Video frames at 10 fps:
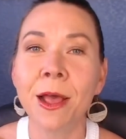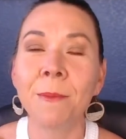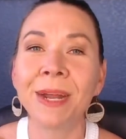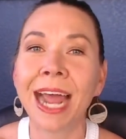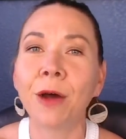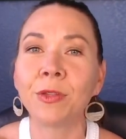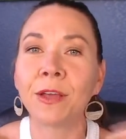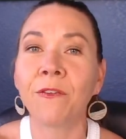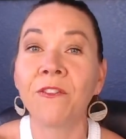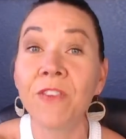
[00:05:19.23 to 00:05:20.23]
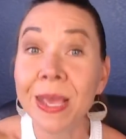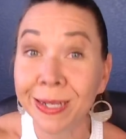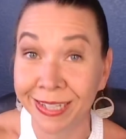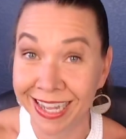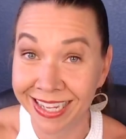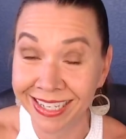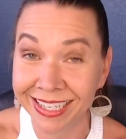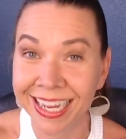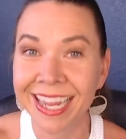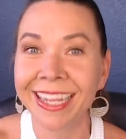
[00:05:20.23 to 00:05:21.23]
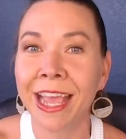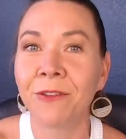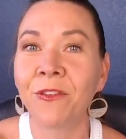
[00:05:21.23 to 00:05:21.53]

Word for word: but how they feel it can